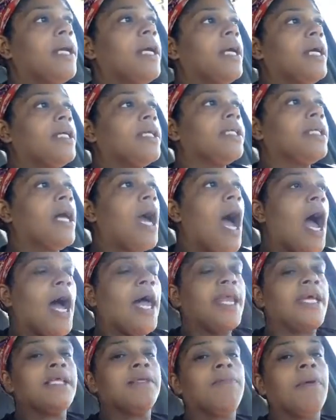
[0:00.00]
because
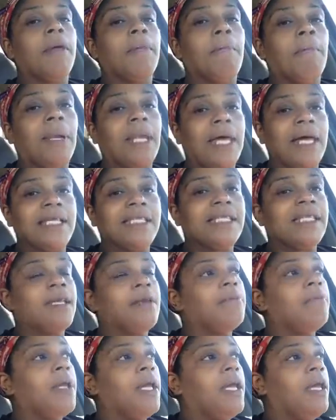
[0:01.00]
God has been
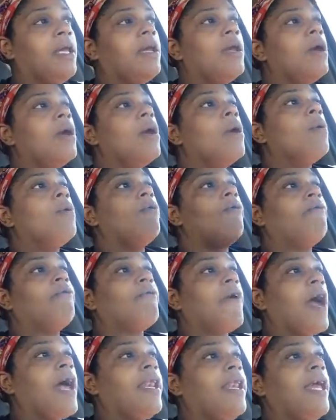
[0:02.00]
blessing me with
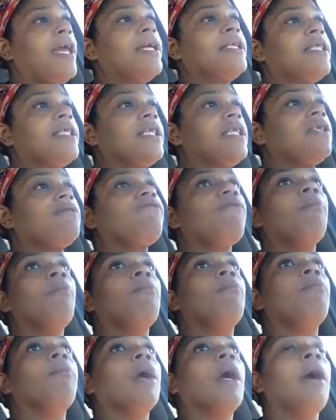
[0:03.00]
finances
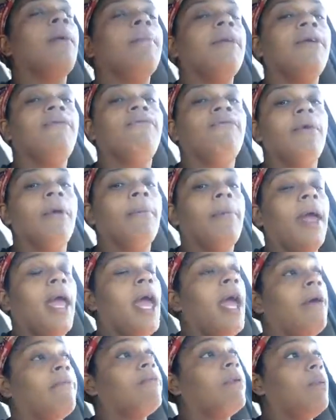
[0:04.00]
coming from
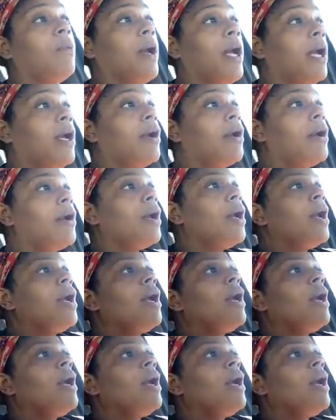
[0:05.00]
everywhere.